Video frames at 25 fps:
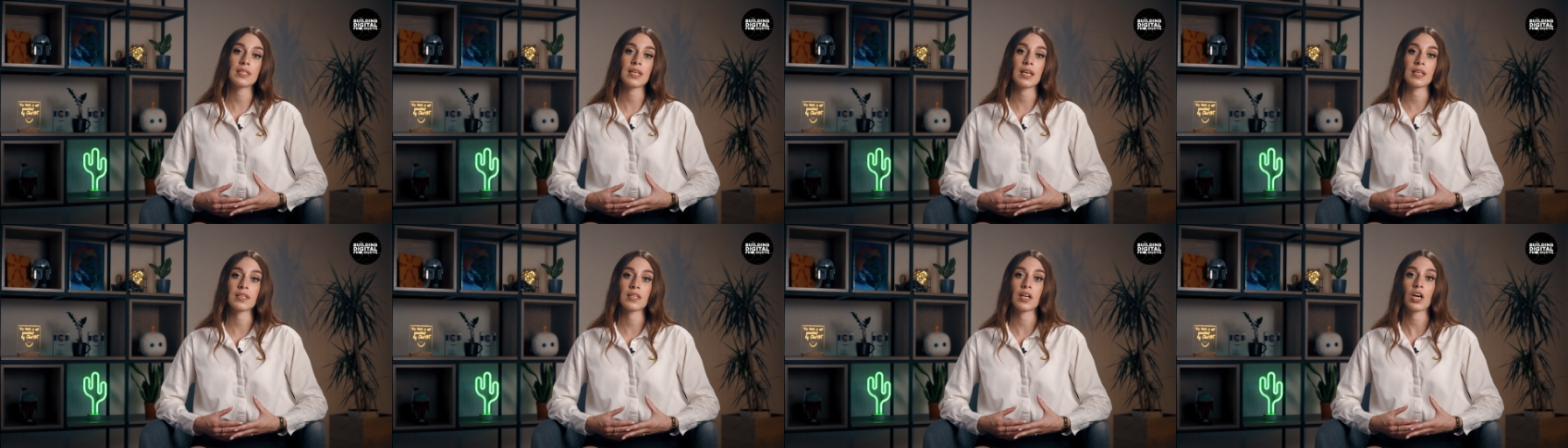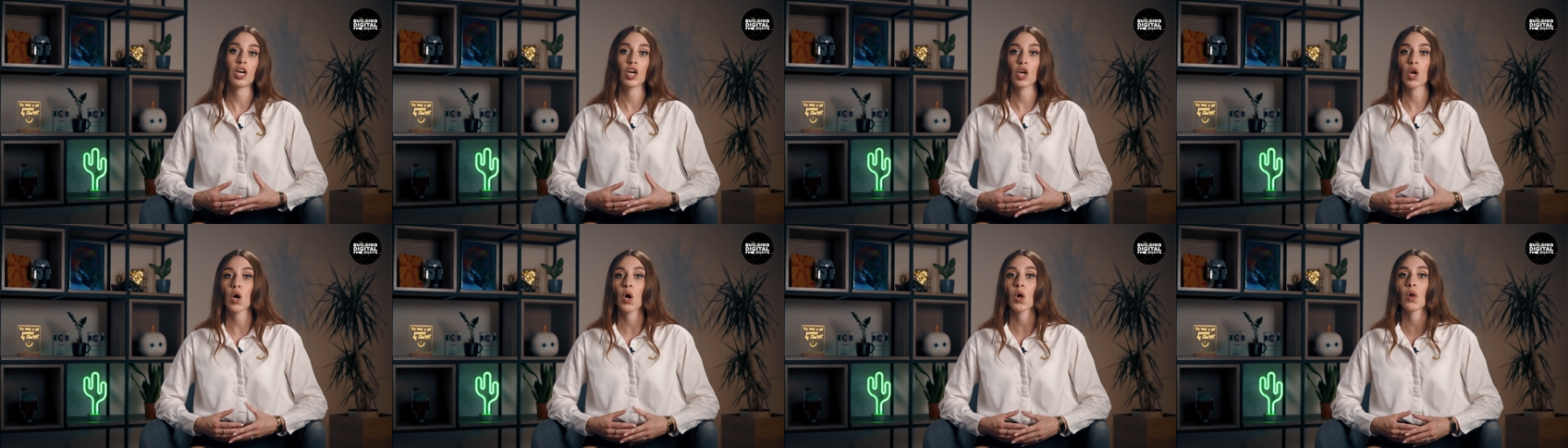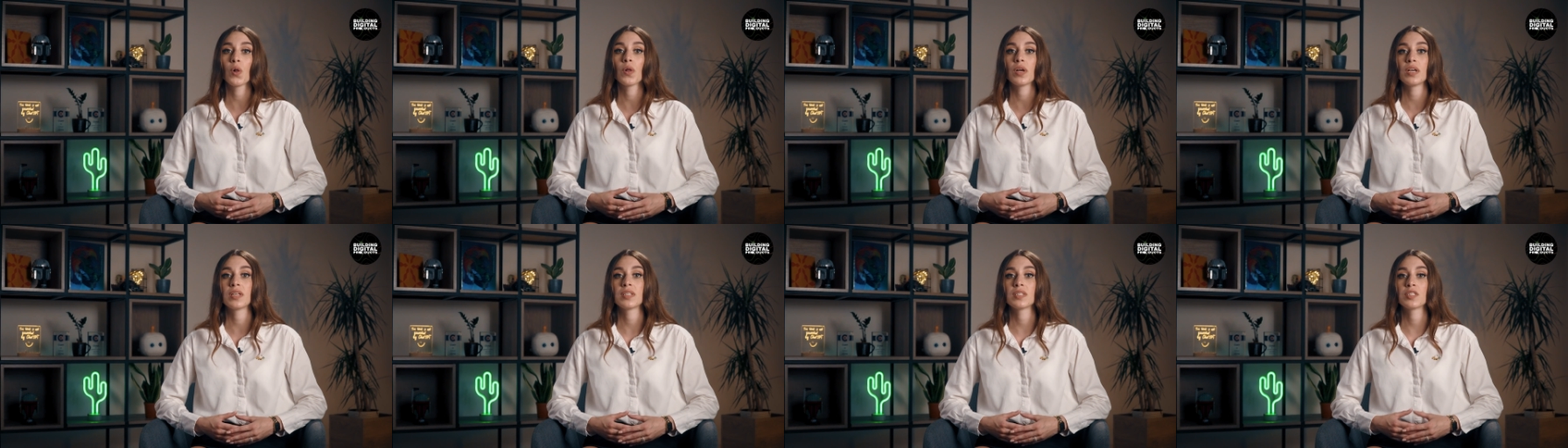as our
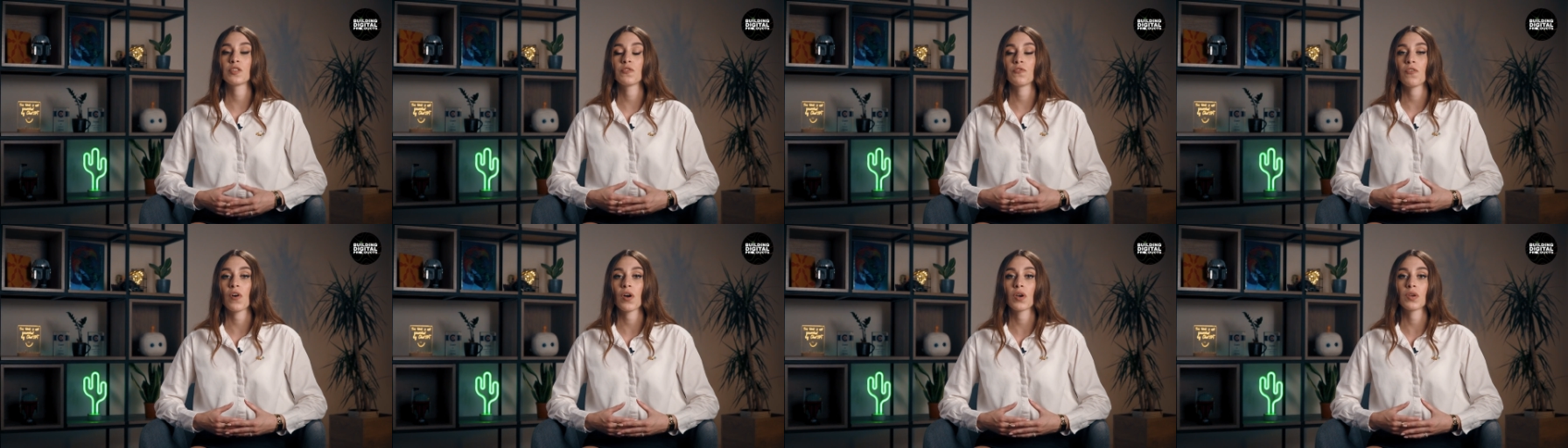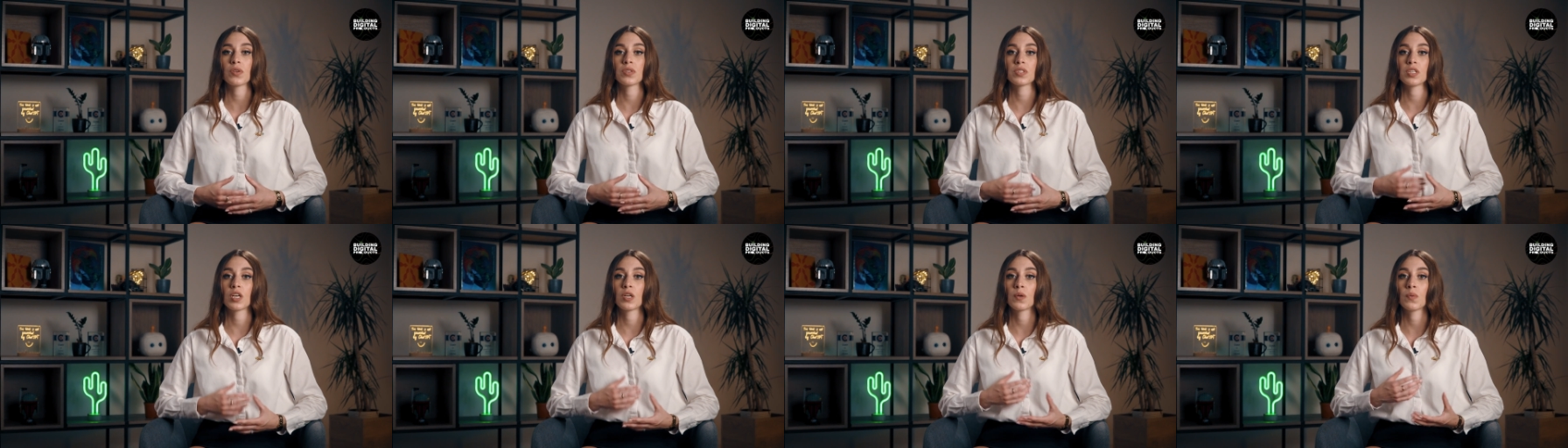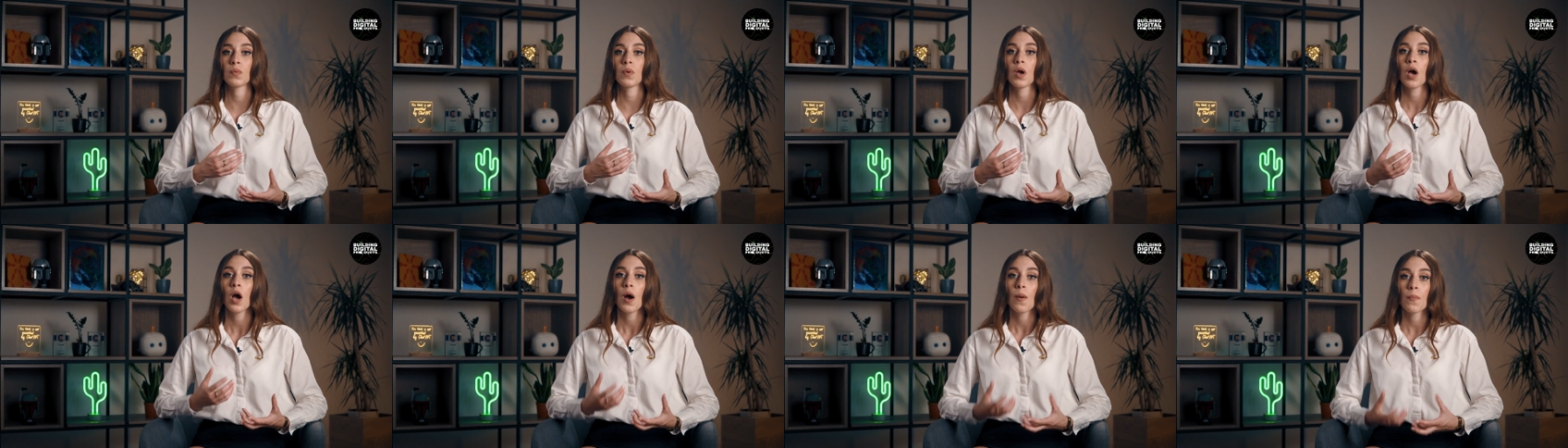goal is to focus
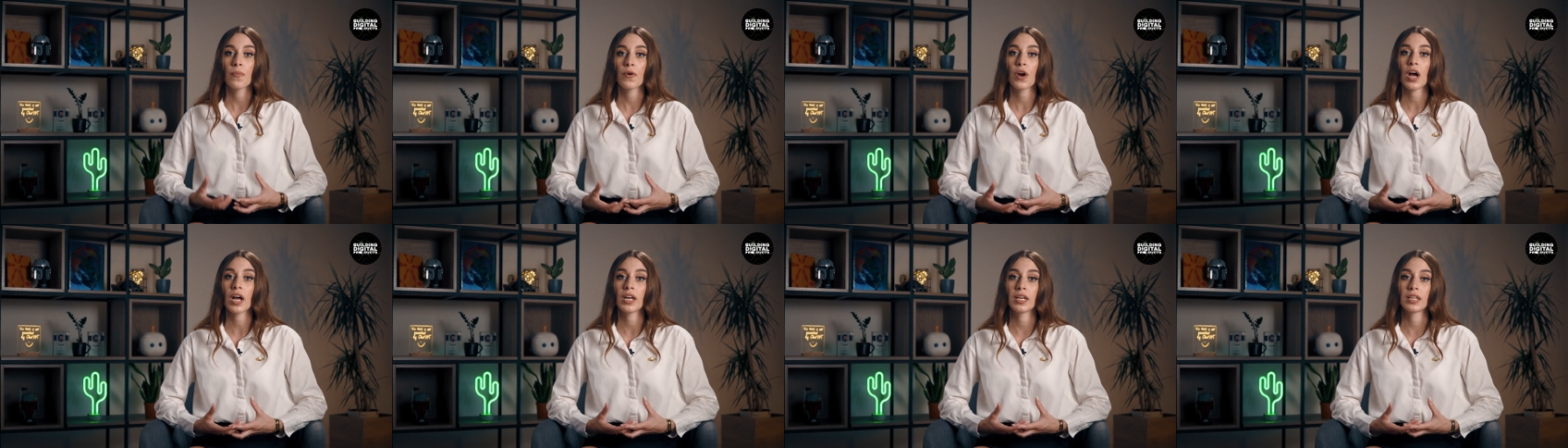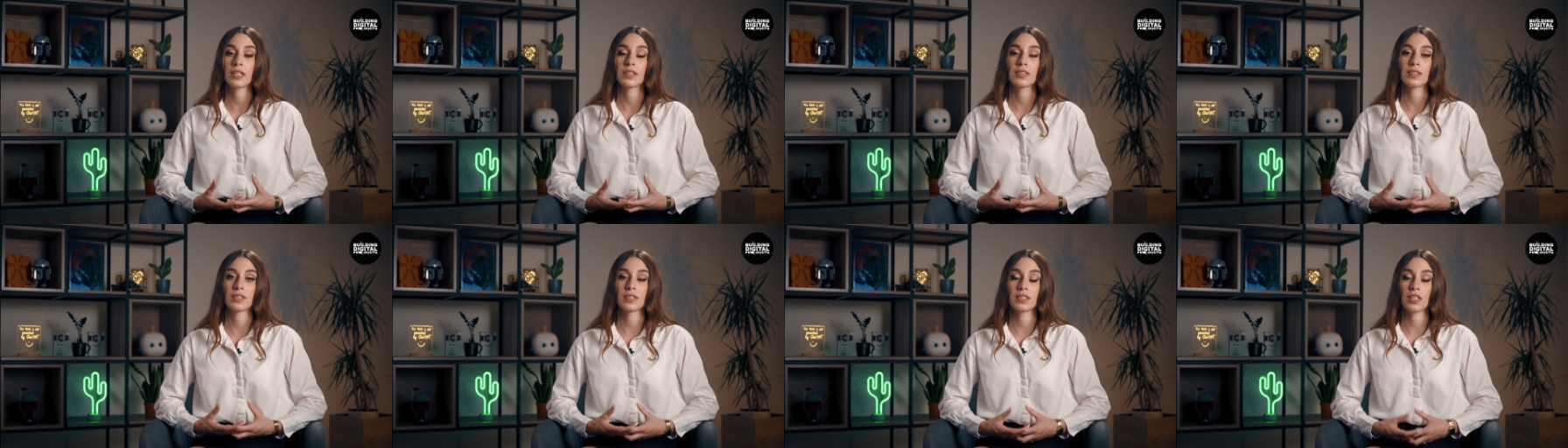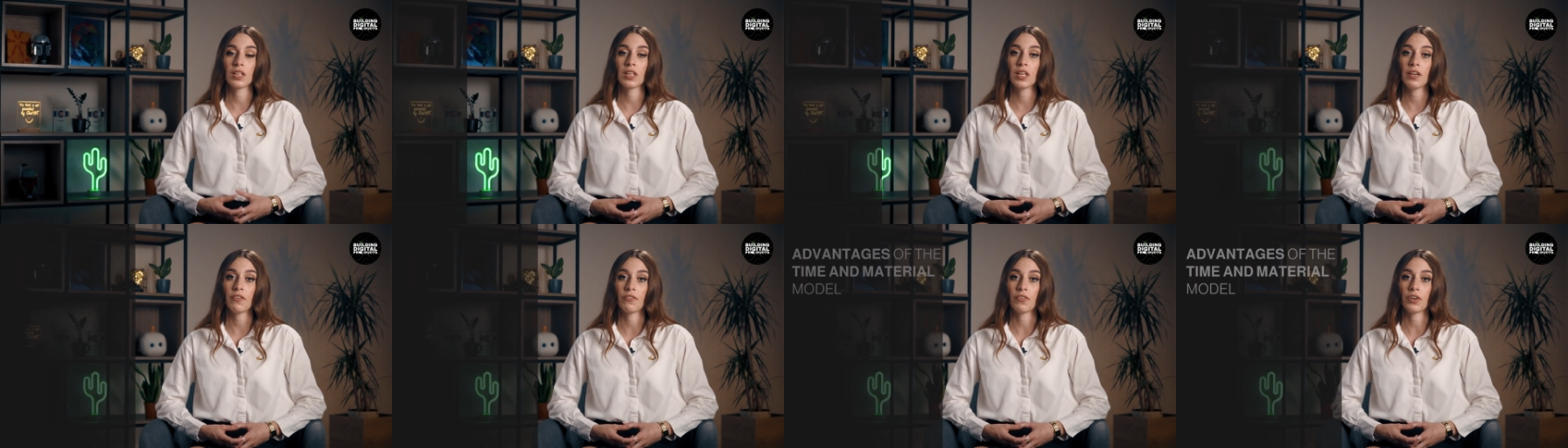on product
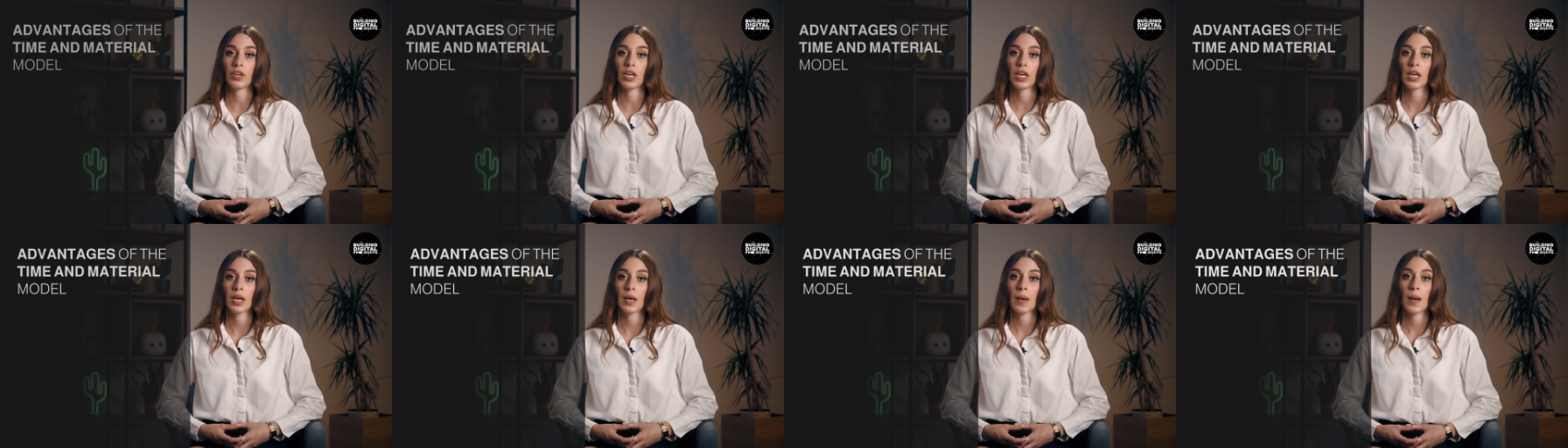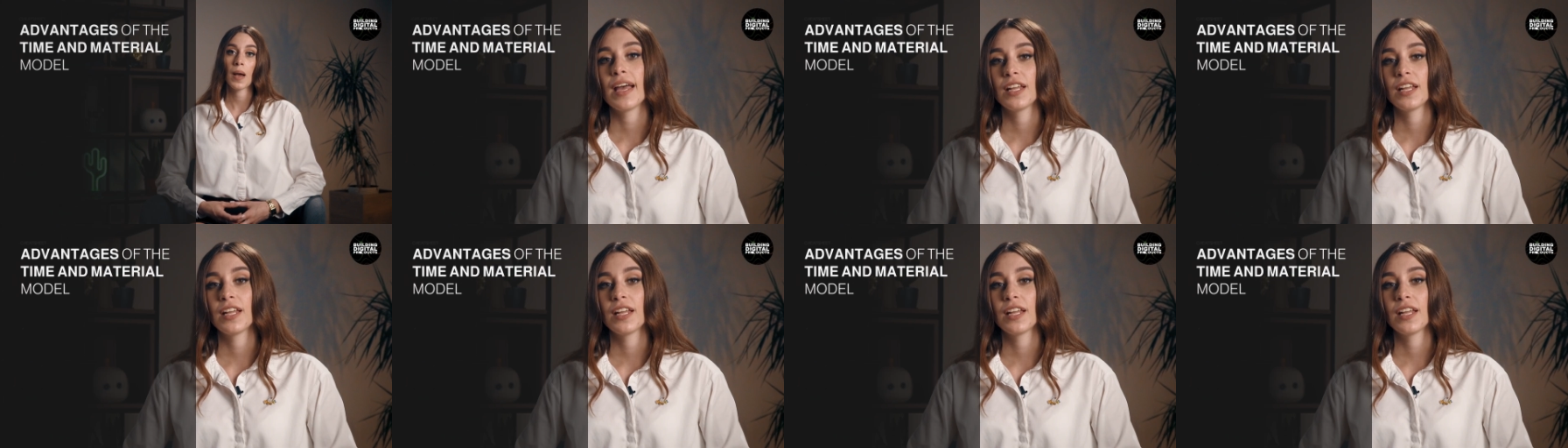delivery.